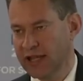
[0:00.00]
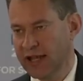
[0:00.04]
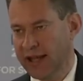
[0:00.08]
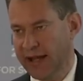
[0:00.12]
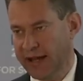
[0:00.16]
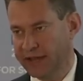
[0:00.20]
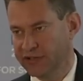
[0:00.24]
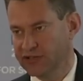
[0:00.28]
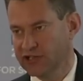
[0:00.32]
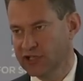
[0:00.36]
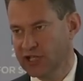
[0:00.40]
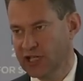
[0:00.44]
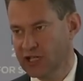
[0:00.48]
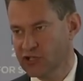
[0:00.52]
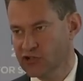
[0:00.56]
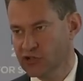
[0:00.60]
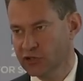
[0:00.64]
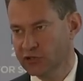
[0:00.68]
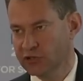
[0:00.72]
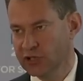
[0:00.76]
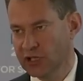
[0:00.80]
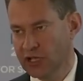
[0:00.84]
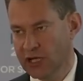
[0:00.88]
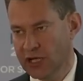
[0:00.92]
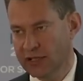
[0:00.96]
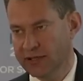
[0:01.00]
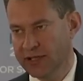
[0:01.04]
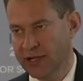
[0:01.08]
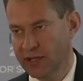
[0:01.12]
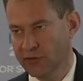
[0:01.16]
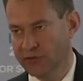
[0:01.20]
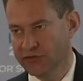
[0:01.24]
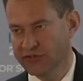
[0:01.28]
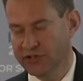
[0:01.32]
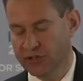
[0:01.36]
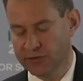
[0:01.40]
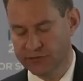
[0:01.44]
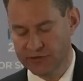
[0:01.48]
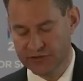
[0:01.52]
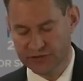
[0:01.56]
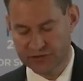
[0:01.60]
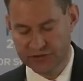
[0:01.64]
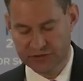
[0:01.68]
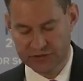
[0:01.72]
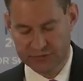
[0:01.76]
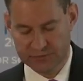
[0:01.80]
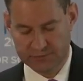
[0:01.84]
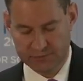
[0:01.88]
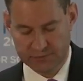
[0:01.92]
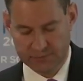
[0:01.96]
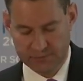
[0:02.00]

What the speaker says: education and health services.